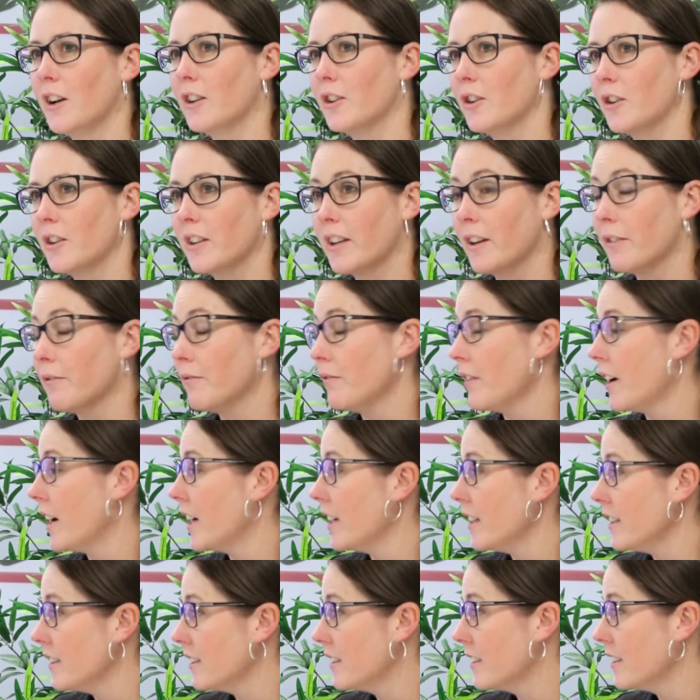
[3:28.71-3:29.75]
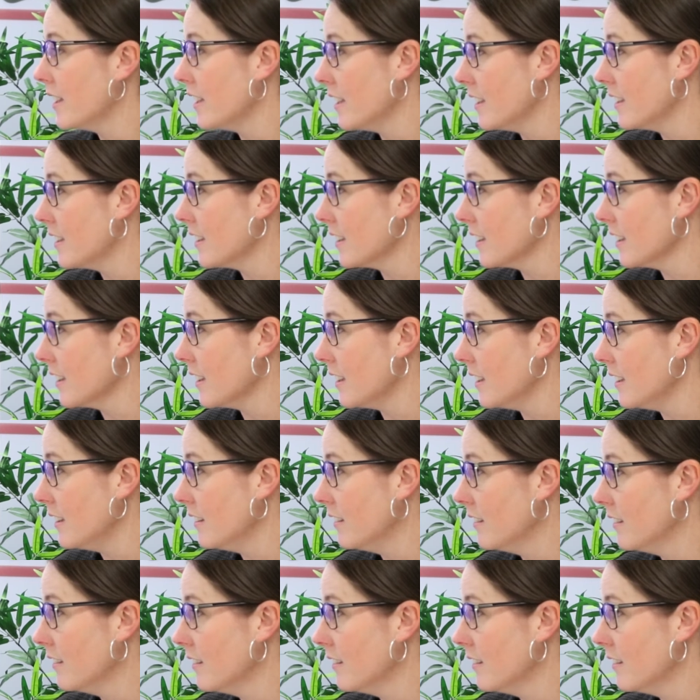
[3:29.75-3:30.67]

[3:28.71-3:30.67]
I don't get phased easily.